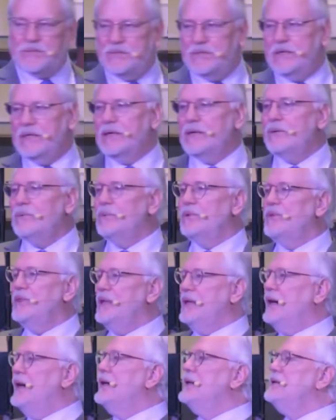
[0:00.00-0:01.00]
deal with the
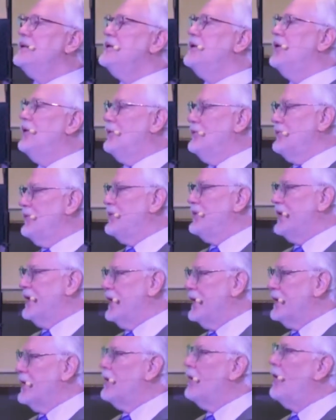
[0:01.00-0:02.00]
unknown
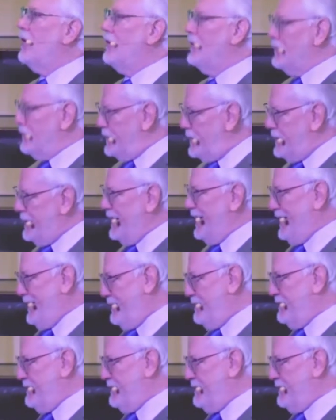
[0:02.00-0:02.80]
thing called death.